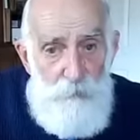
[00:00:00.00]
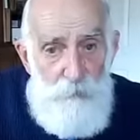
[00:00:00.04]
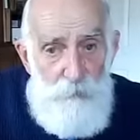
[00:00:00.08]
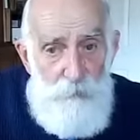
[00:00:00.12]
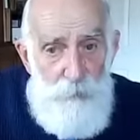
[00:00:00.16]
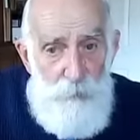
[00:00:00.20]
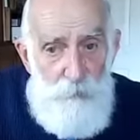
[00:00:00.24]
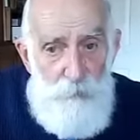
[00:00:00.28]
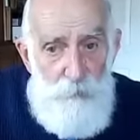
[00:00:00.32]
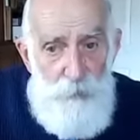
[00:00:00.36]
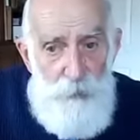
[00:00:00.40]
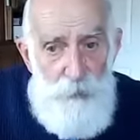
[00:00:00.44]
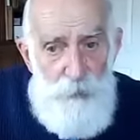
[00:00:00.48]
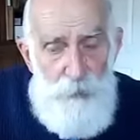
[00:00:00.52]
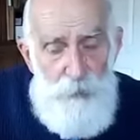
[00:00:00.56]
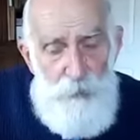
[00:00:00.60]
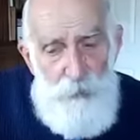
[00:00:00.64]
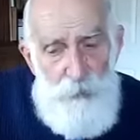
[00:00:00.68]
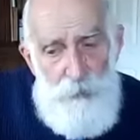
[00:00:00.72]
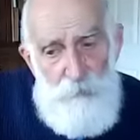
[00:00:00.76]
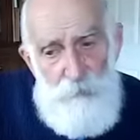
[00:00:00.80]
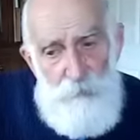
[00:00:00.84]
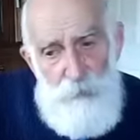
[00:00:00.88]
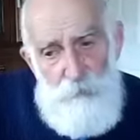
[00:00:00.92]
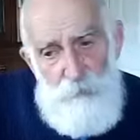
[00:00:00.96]
perhaps
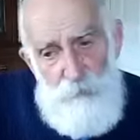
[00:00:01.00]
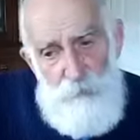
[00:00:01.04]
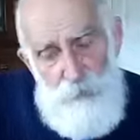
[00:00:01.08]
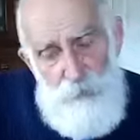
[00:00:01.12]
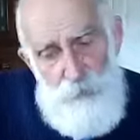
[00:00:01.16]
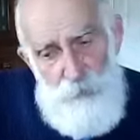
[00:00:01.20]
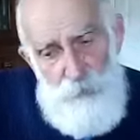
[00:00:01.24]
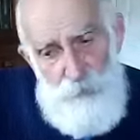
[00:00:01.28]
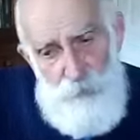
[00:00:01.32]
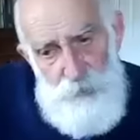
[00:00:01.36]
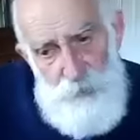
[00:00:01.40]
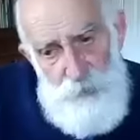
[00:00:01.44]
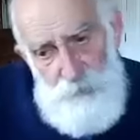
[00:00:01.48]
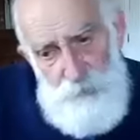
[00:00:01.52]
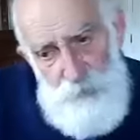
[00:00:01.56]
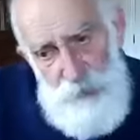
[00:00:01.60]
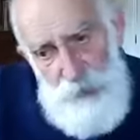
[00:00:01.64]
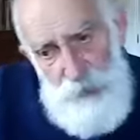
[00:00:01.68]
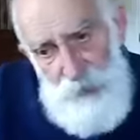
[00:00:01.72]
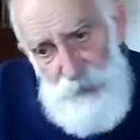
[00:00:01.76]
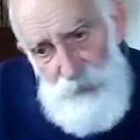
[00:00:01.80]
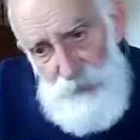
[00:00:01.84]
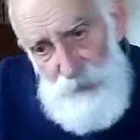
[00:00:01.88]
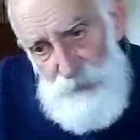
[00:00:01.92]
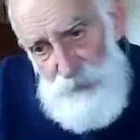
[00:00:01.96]
listeners won't be too
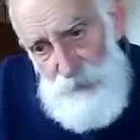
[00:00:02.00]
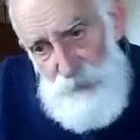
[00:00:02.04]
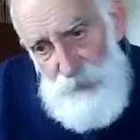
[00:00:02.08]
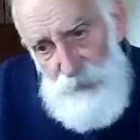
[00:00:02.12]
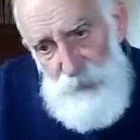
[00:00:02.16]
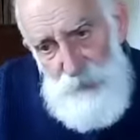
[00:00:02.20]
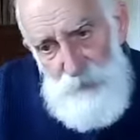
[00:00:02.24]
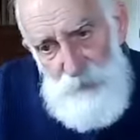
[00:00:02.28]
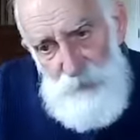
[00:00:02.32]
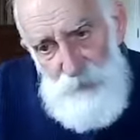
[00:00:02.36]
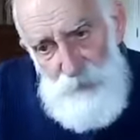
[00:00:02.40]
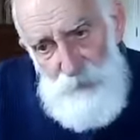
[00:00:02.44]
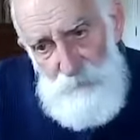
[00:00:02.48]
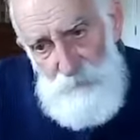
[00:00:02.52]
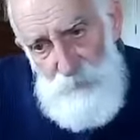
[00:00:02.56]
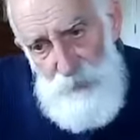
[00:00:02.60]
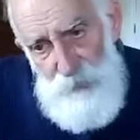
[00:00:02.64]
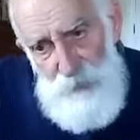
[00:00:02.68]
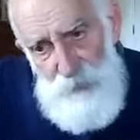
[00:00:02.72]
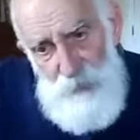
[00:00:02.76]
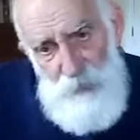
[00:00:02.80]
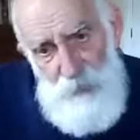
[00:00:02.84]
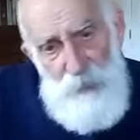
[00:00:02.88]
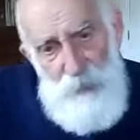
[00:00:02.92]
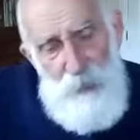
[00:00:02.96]
surprised to know that
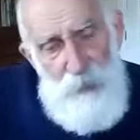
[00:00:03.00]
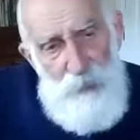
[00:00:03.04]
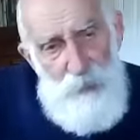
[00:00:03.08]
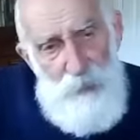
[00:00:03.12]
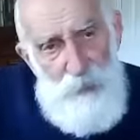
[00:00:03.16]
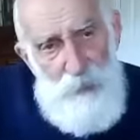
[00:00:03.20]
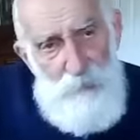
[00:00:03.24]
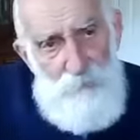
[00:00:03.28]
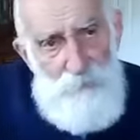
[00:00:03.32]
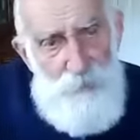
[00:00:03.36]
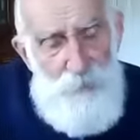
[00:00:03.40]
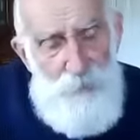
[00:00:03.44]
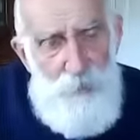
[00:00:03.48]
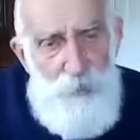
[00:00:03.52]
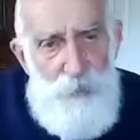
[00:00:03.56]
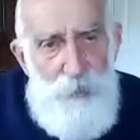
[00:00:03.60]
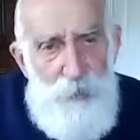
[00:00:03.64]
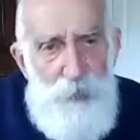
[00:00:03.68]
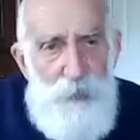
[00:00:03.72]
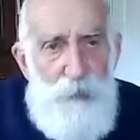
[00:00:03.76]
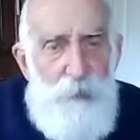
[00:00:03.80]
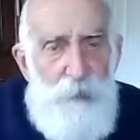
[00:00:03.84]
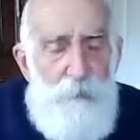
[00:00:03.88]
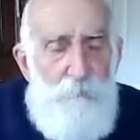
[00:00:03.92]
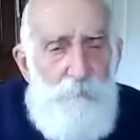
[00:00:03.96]
I love to
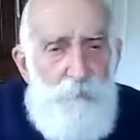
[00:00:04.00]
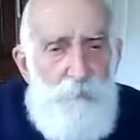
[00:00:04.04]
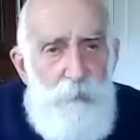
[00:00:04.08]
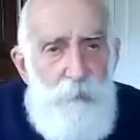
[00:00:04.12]
think